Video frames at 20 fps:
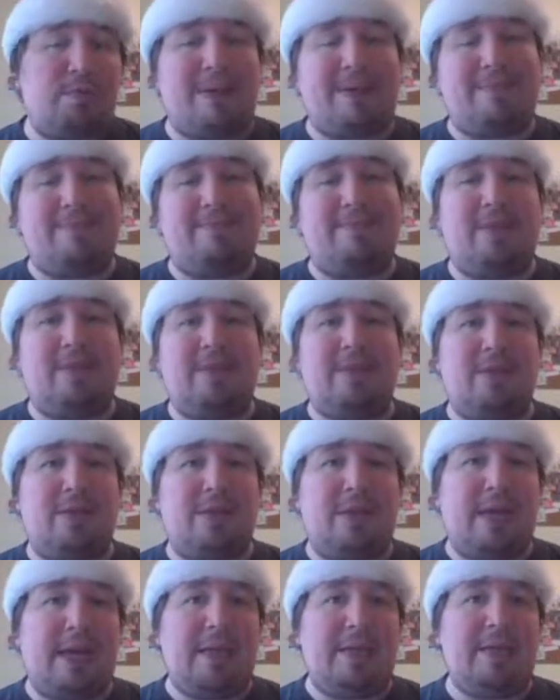But until
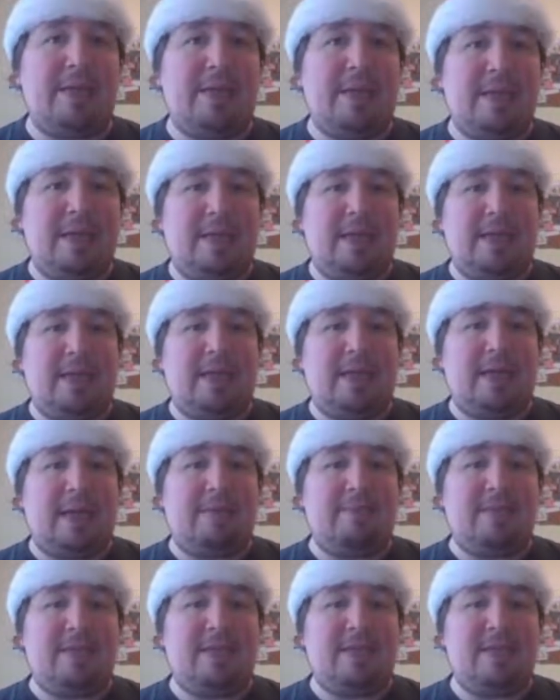then,
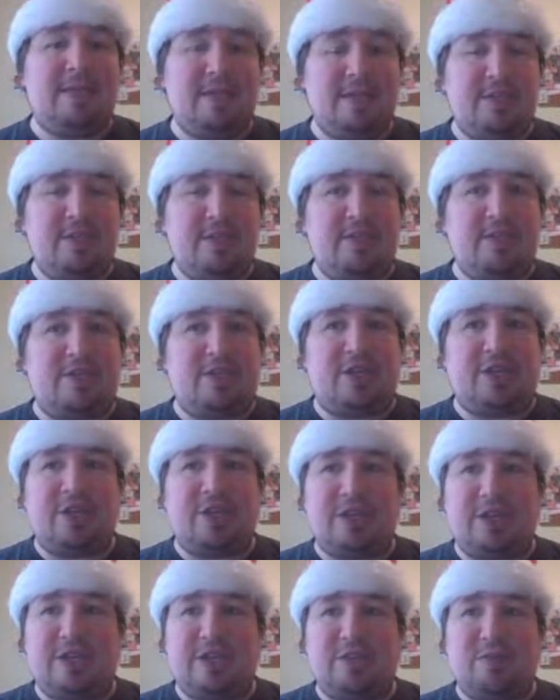I mean,
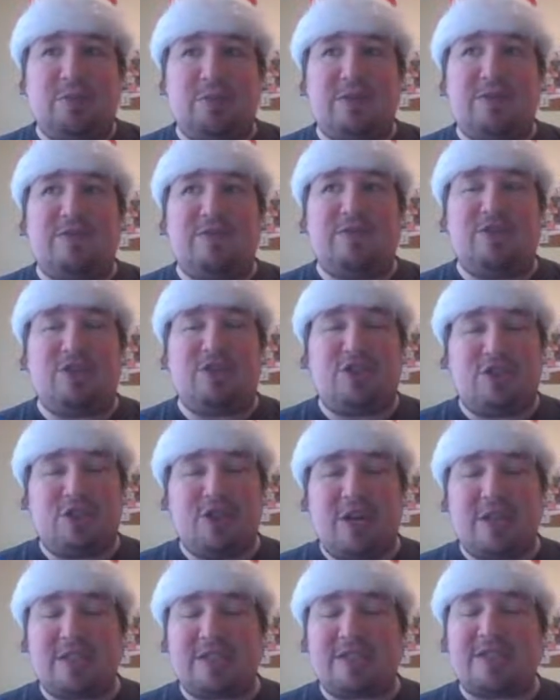geez, we've
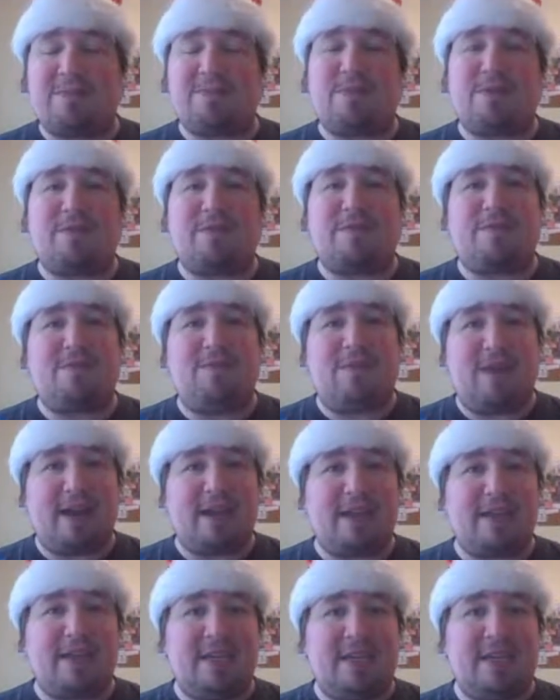just
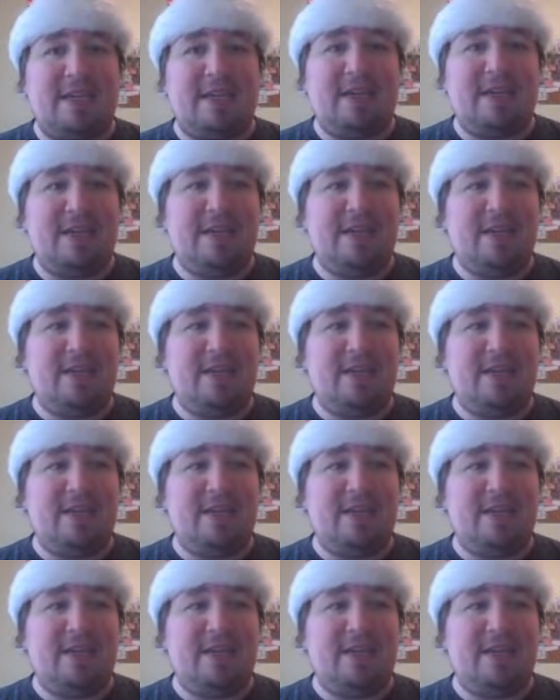perfected